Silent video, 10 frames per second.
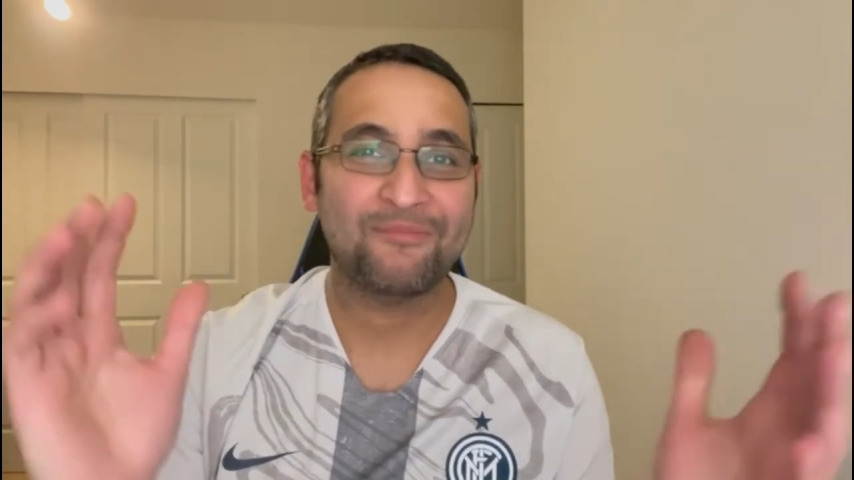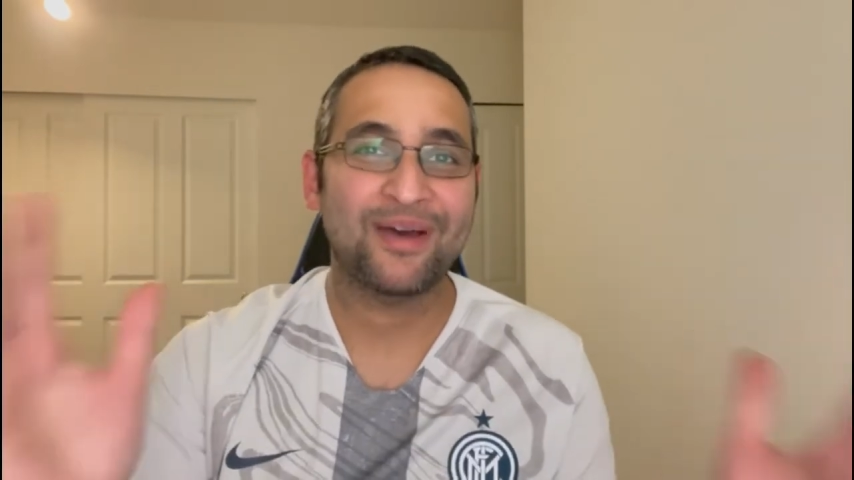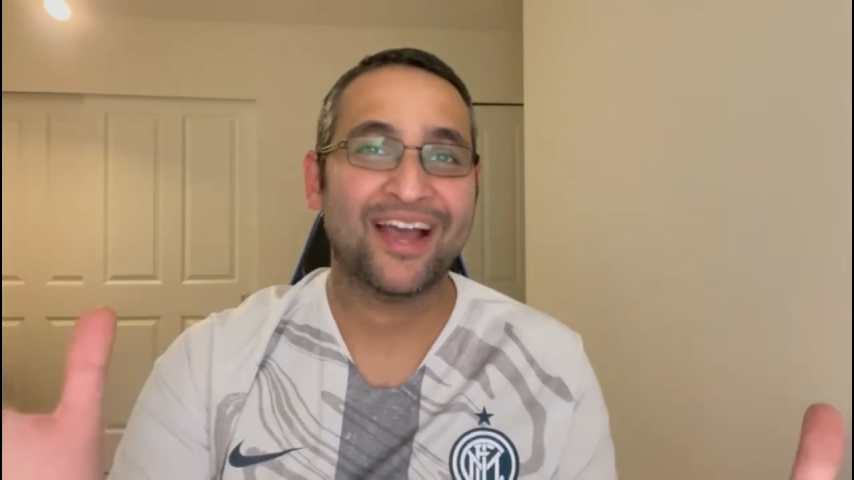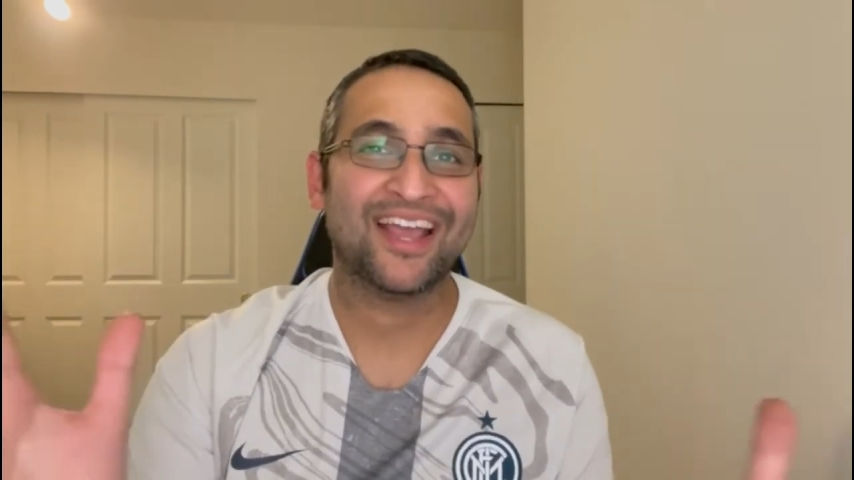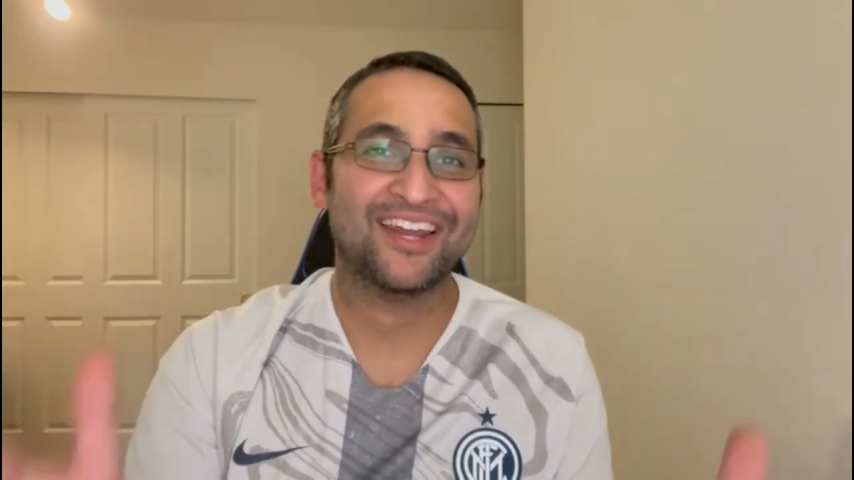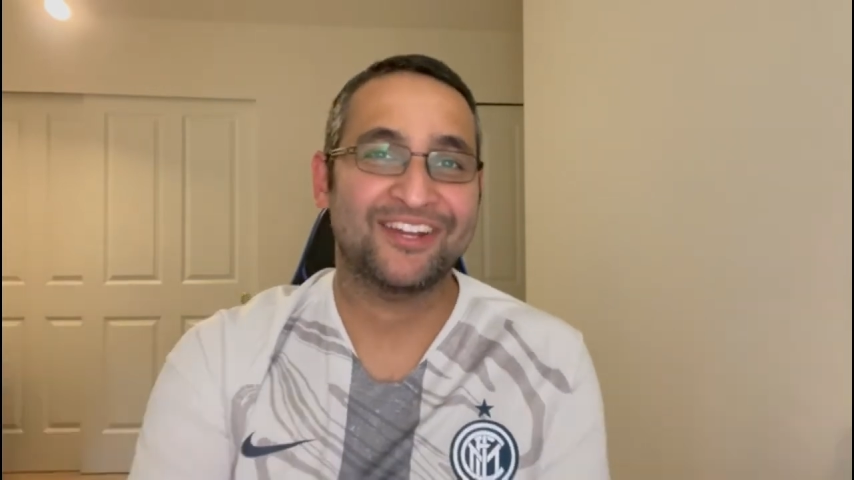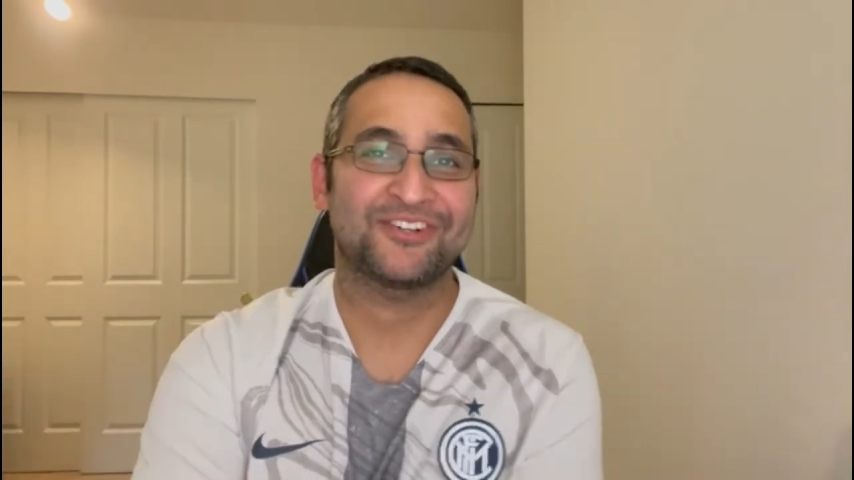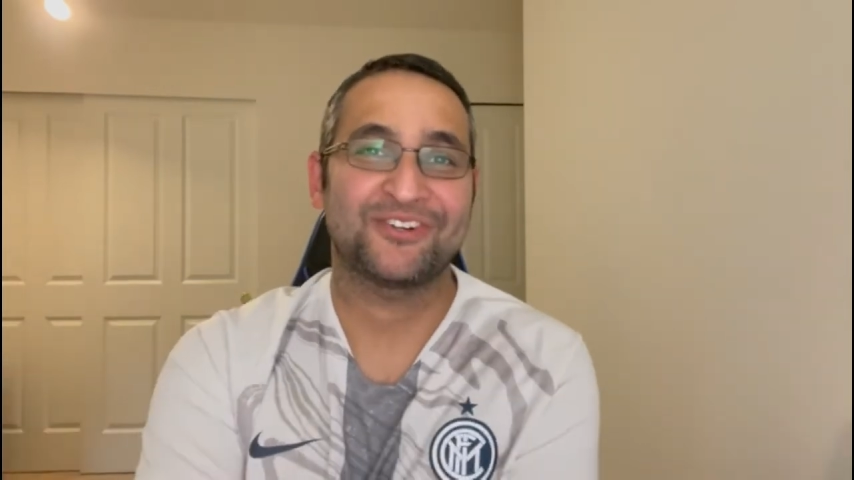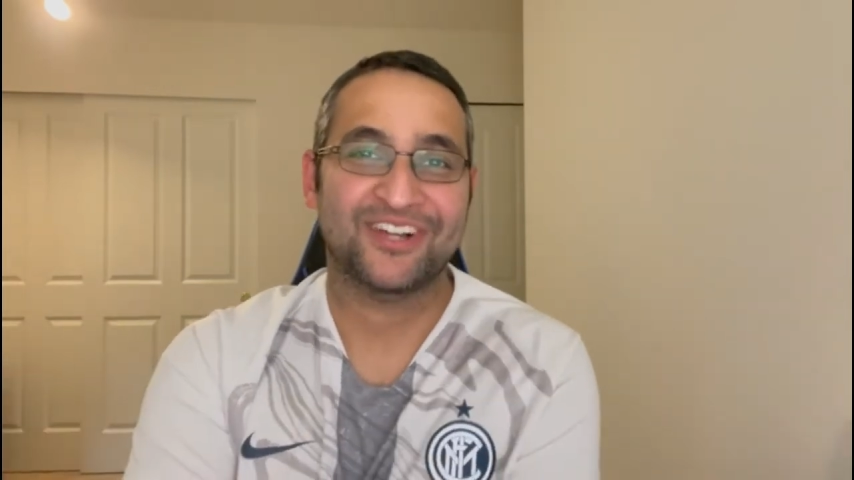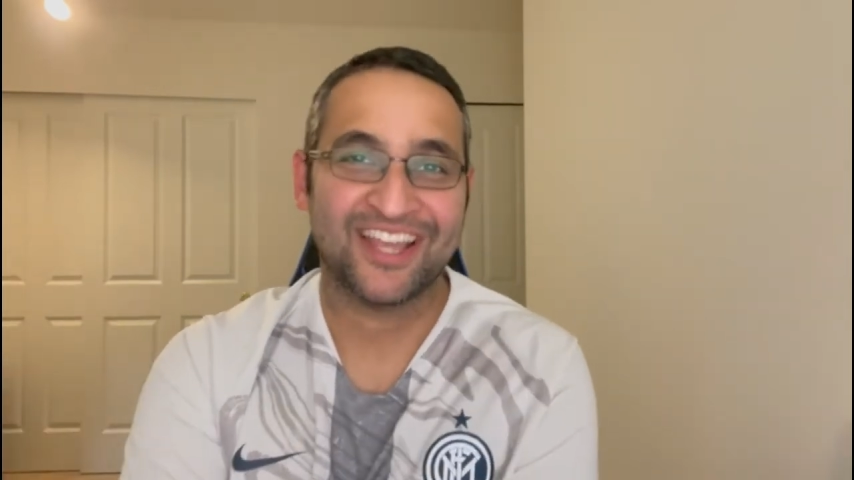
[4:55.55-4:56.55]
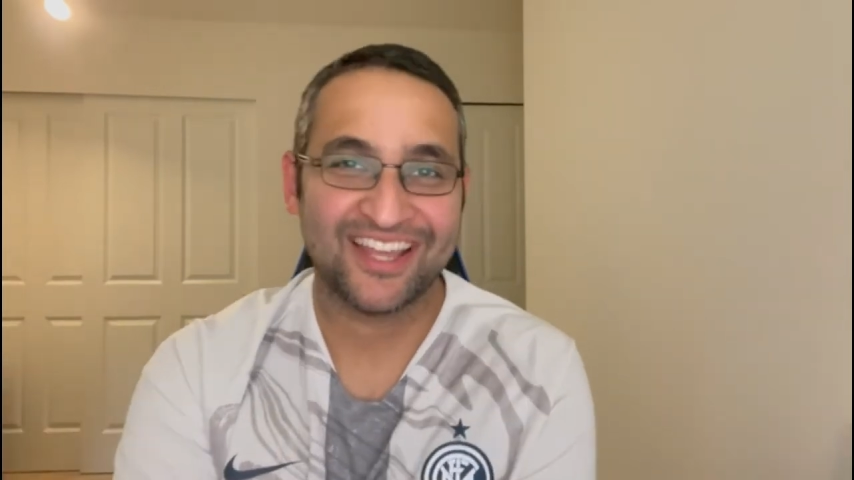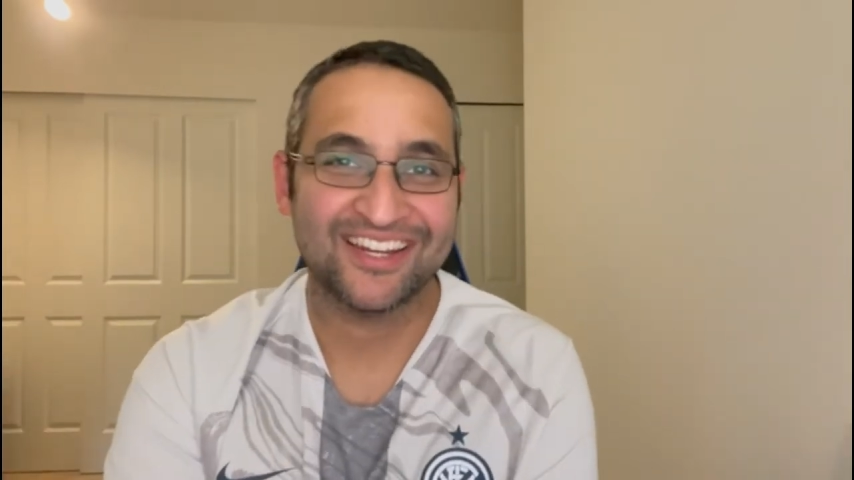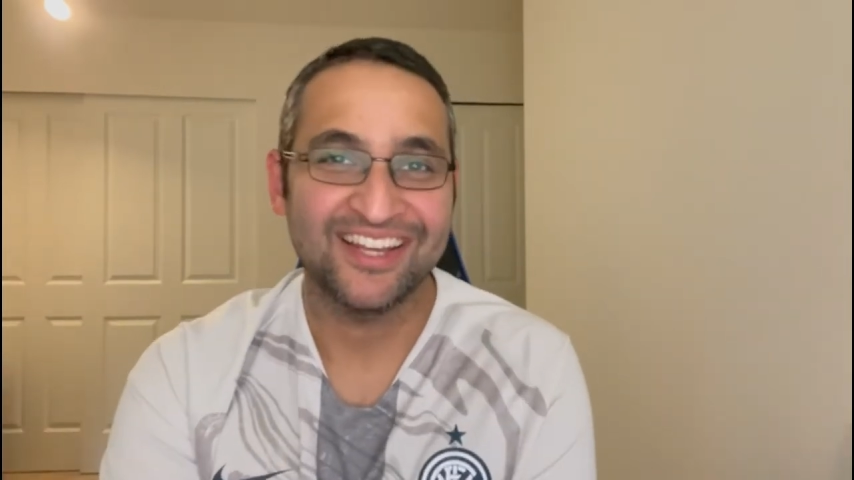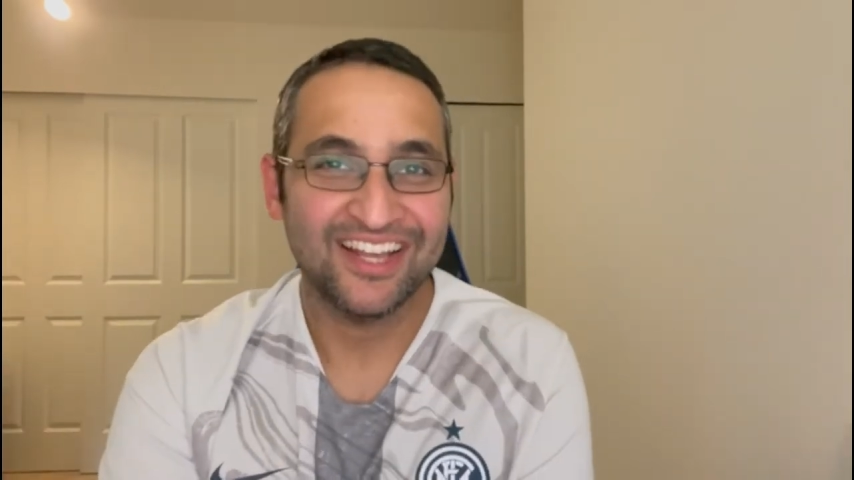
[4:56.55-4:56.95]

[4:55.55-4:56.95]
back at Inter again.